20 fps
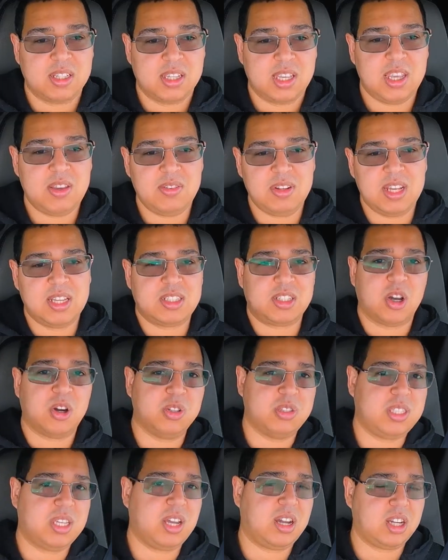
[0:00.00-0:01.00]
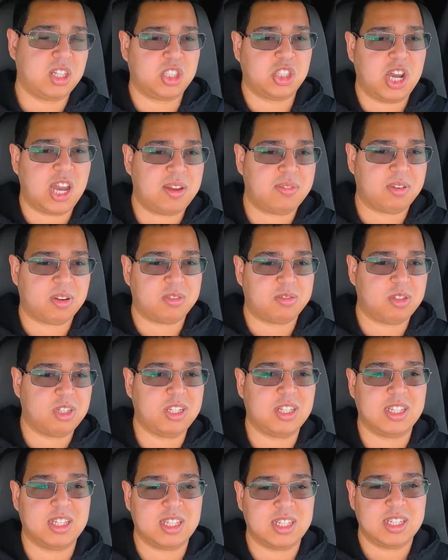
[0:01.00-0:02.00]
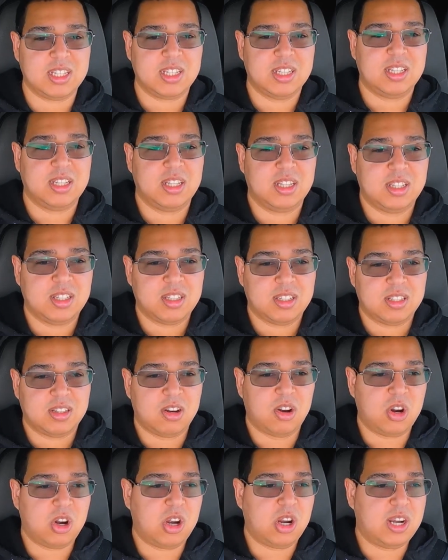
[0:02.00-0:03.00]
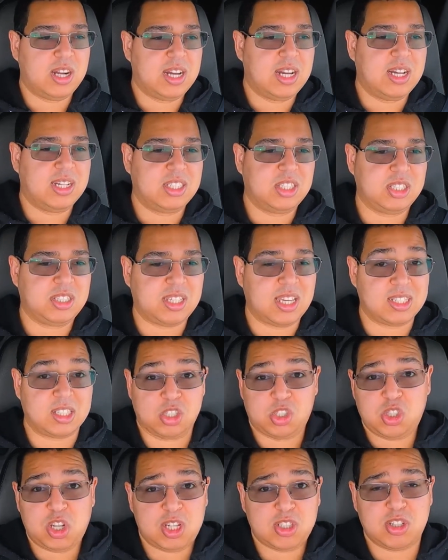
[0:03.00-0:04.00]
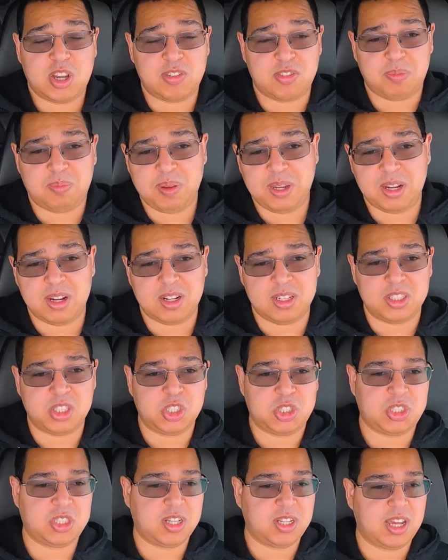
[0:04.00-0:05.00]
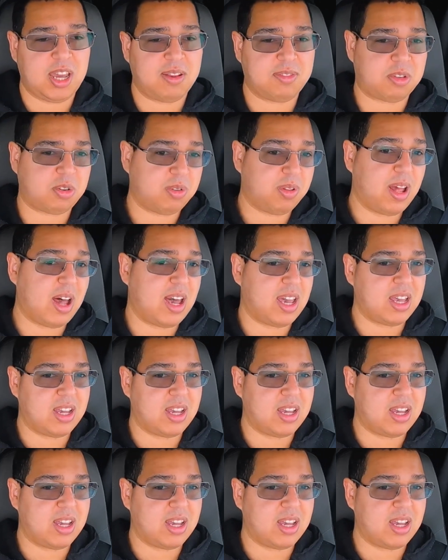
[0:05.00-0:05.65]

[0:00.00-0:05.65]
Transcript: Even as an OTR driver, really, or just as a truck driver period, you shouldn't have to rely